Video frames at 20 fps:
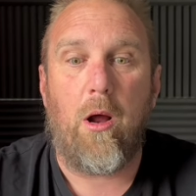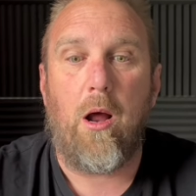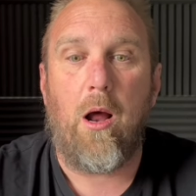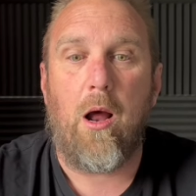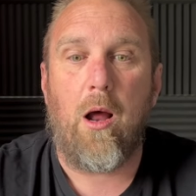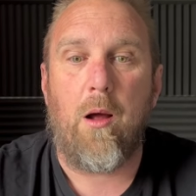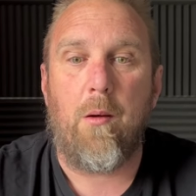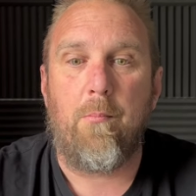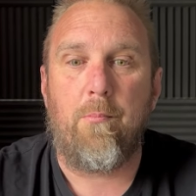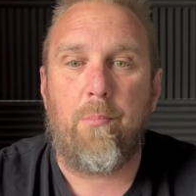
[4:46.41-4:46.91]

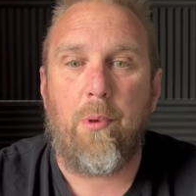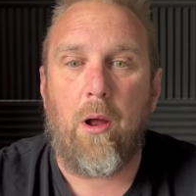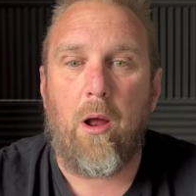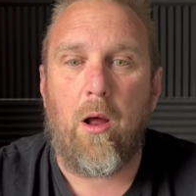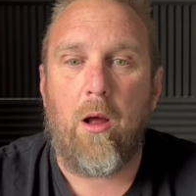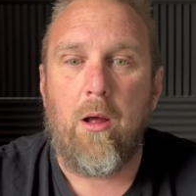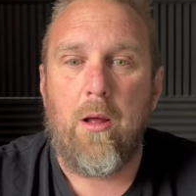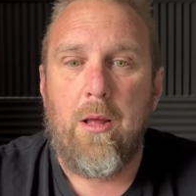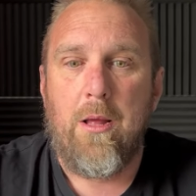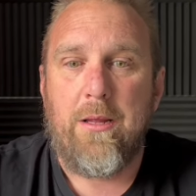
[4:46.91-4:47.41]

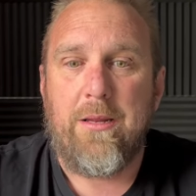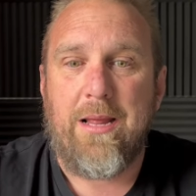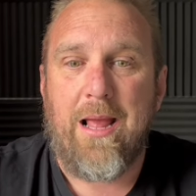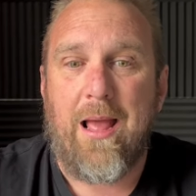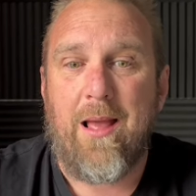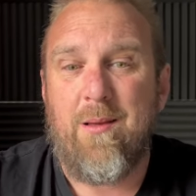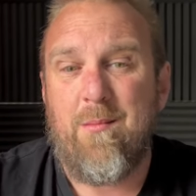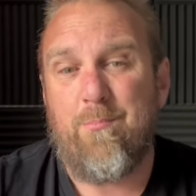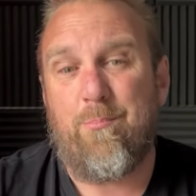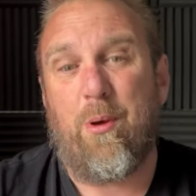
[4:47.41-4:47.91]
But
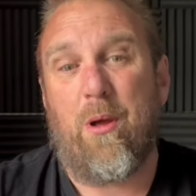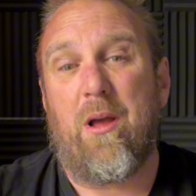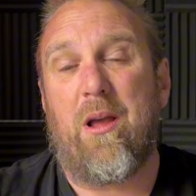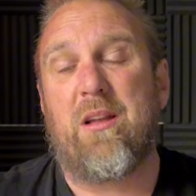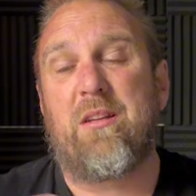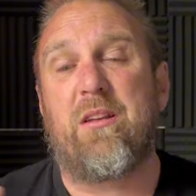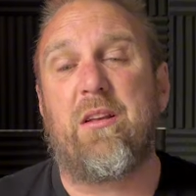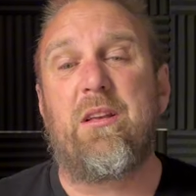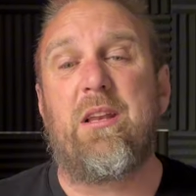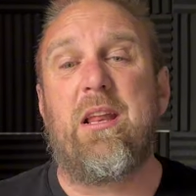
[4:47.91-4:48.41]

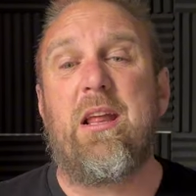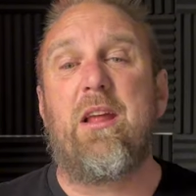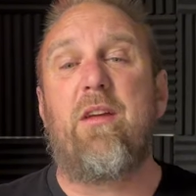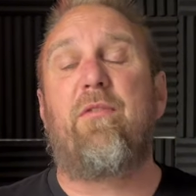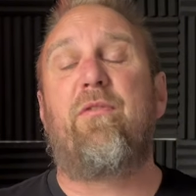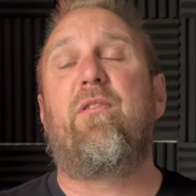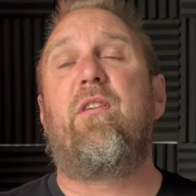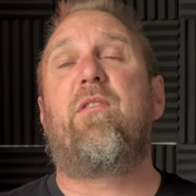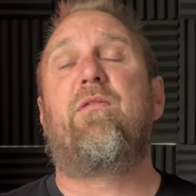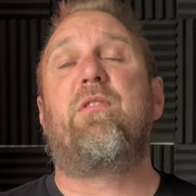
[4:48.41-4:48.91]
as a near
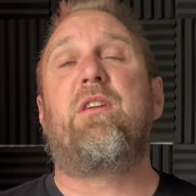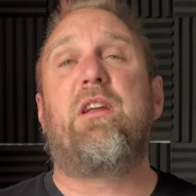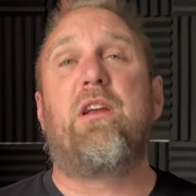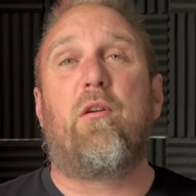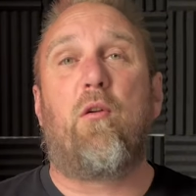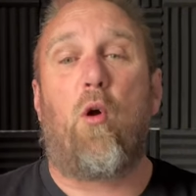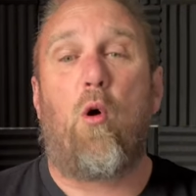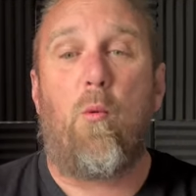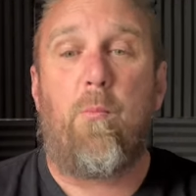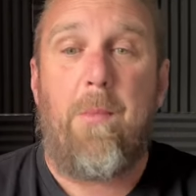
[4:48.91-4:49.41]

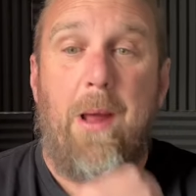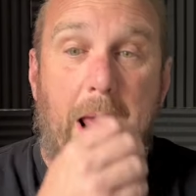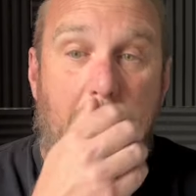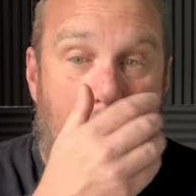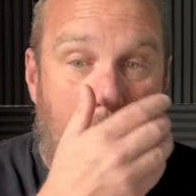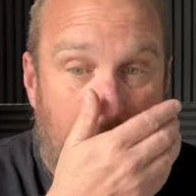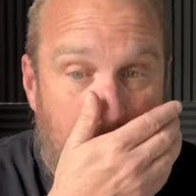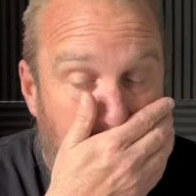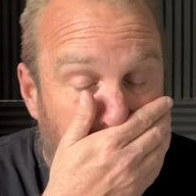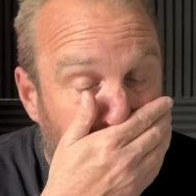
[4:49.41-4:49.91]
50-year-old
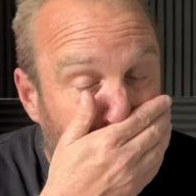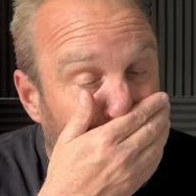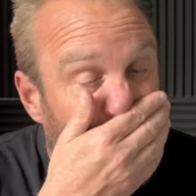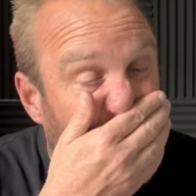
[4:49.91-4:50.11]
man,